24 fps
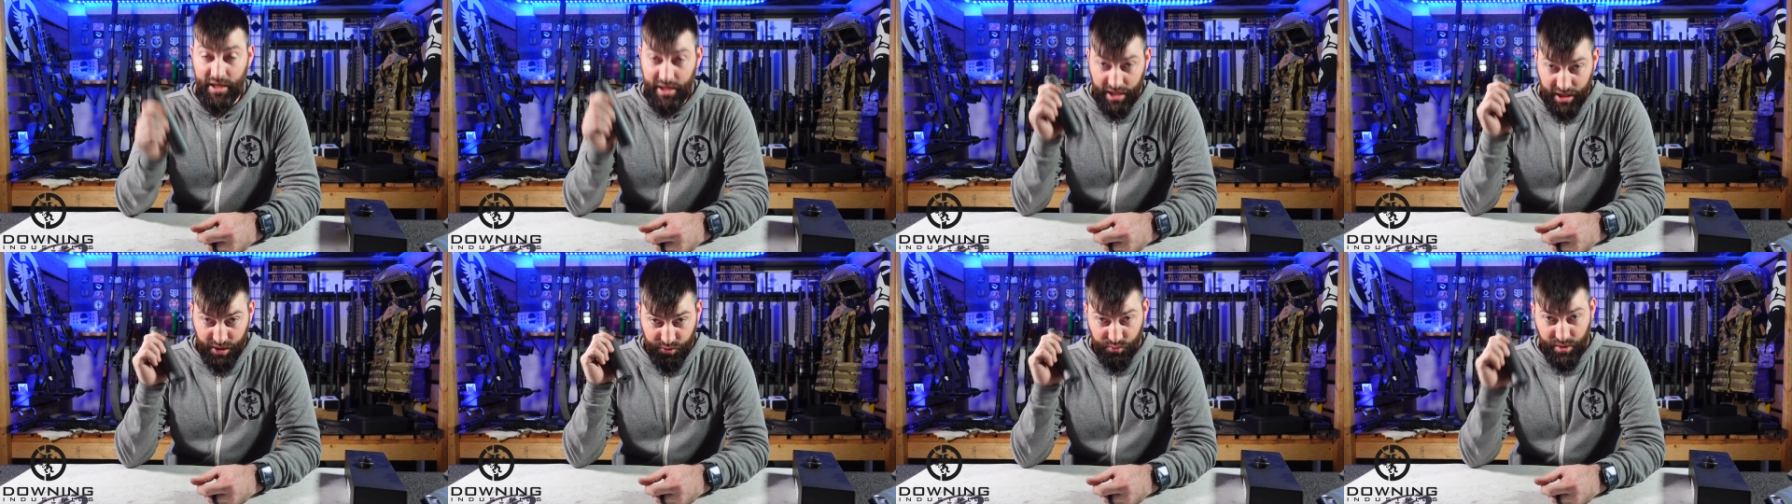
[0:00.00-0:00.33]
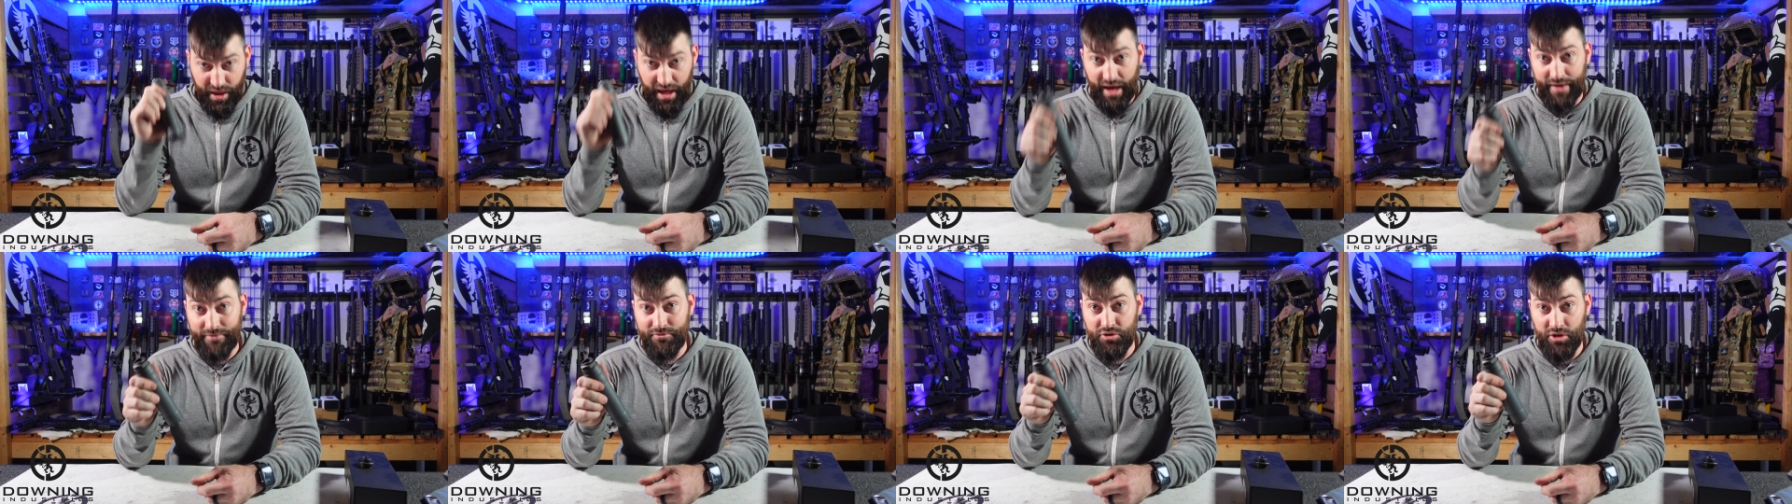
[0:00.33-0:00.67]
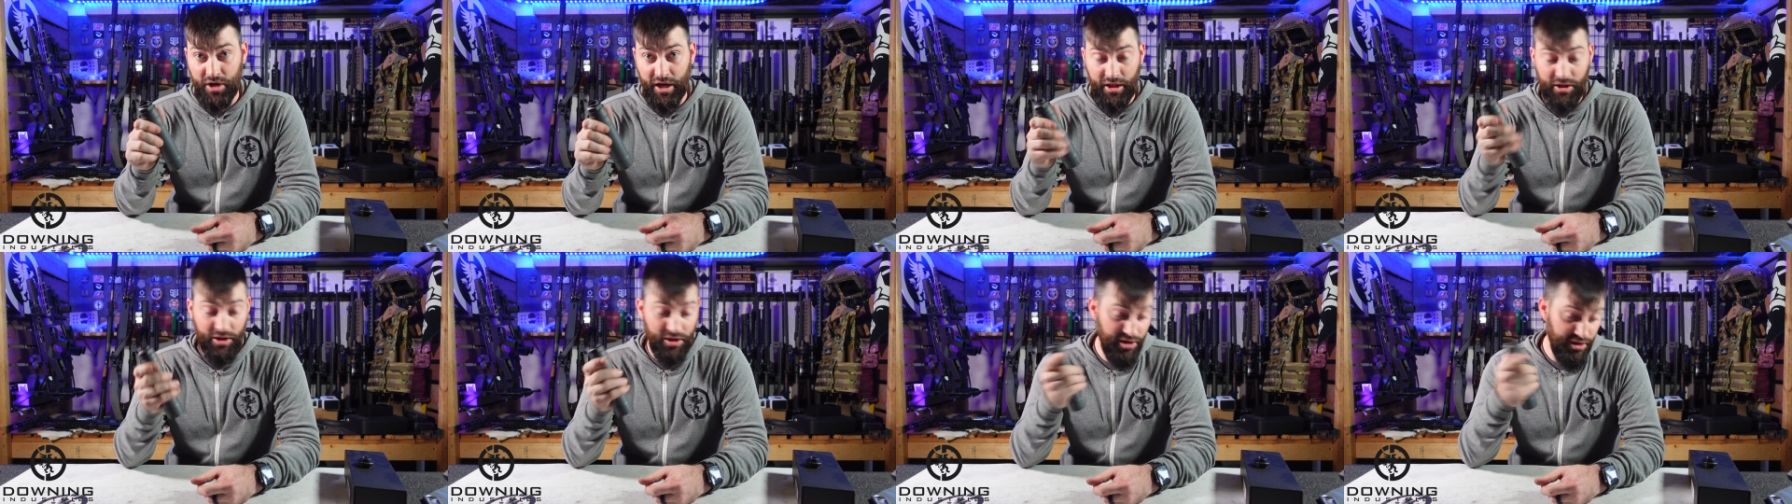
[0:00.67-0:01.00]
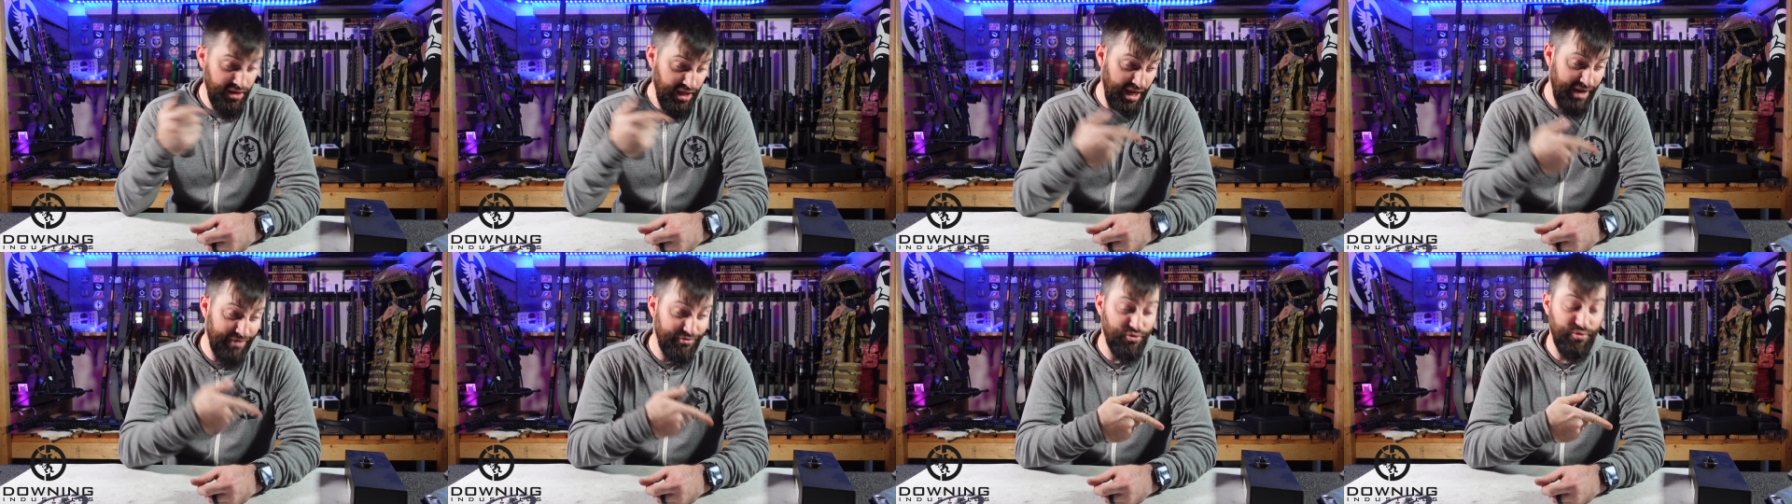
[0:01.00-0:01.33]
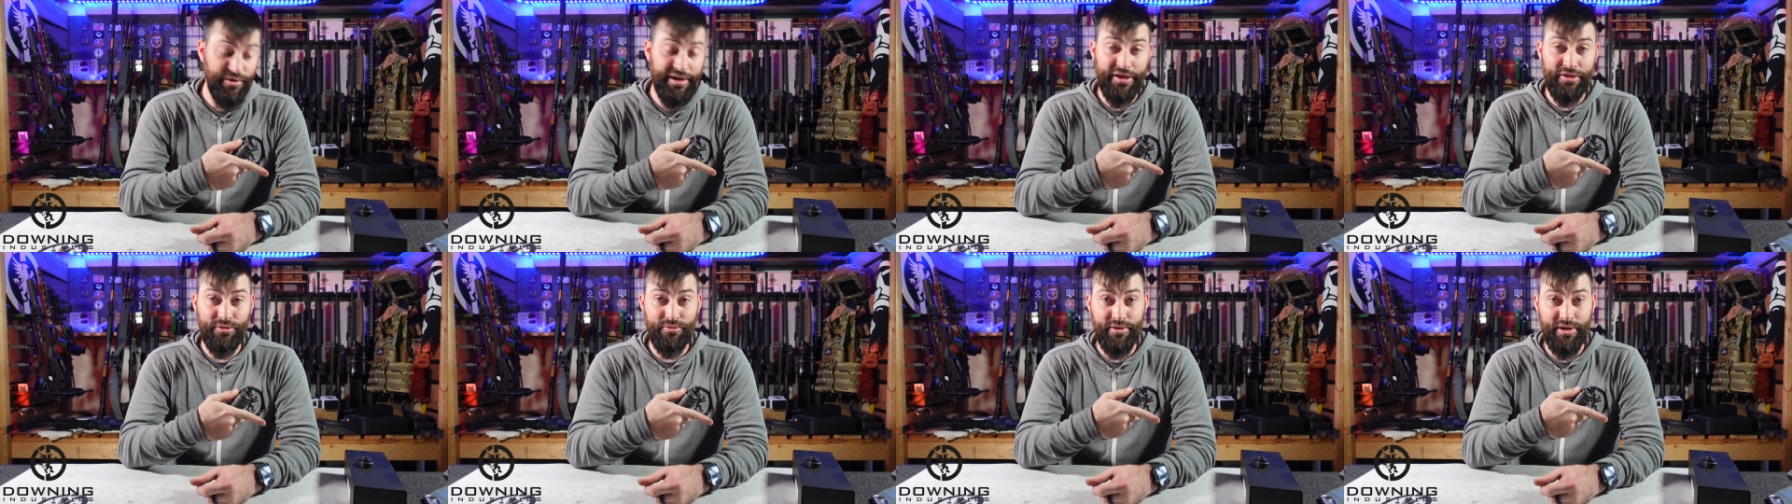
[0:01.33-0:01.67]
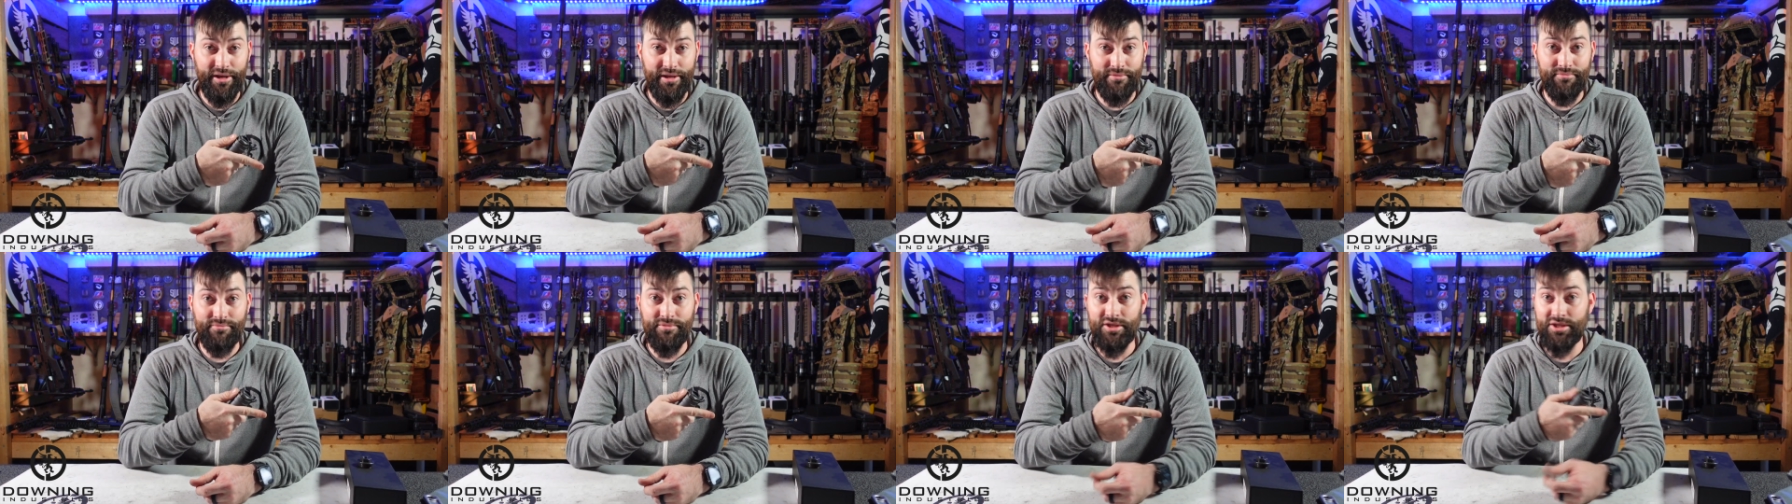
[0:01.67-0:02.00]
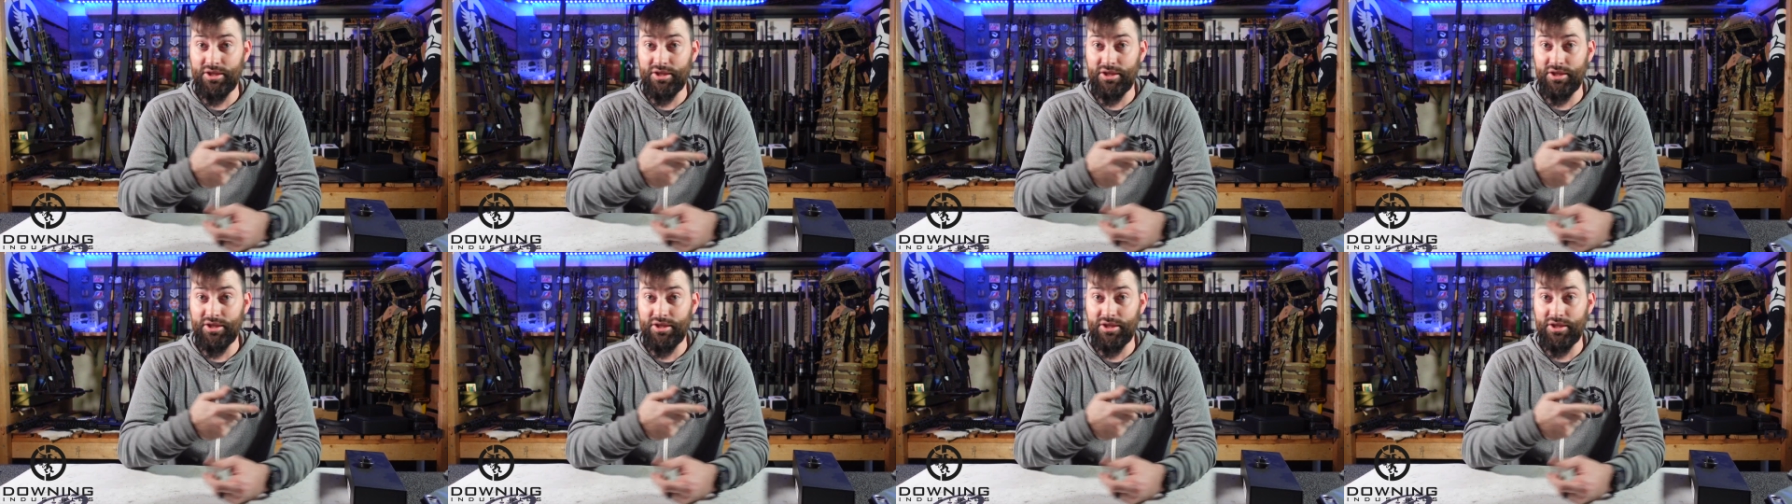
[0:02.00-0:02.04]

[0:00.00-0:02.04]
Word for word: And they have trilug and they have direct thread.